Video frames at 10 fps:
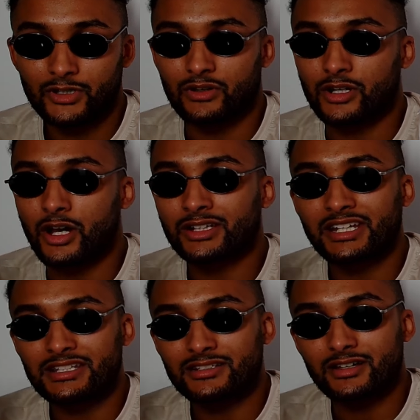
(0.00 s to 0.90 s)
can't take
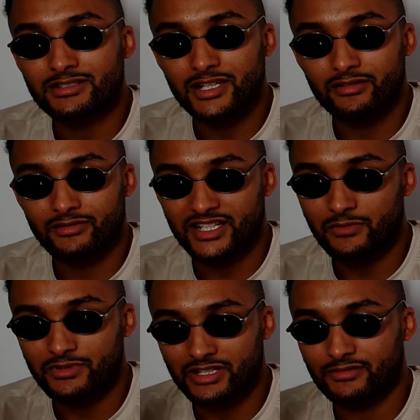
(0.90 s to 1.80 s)
these guys serious, that
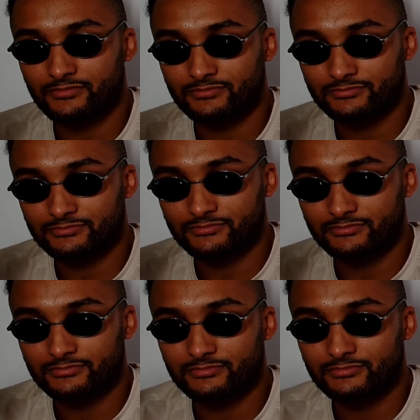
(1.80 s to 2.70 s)
was it.
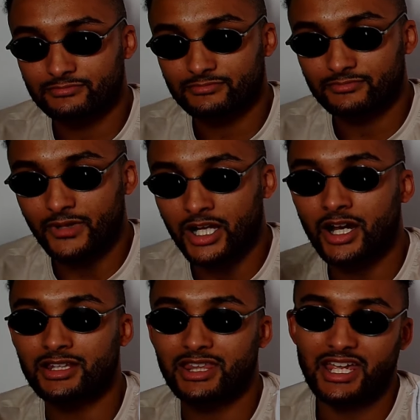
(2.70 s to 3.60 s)
I
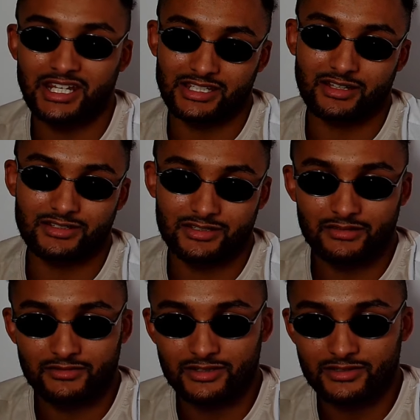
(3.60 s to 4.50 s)
can't take these guys
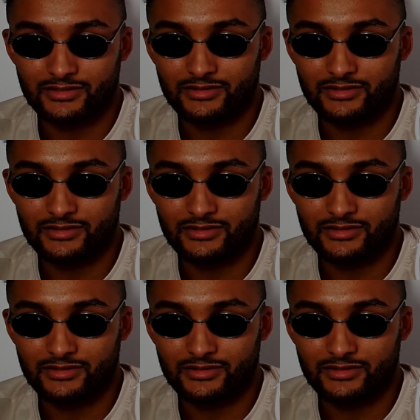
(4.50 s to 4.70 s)
serious.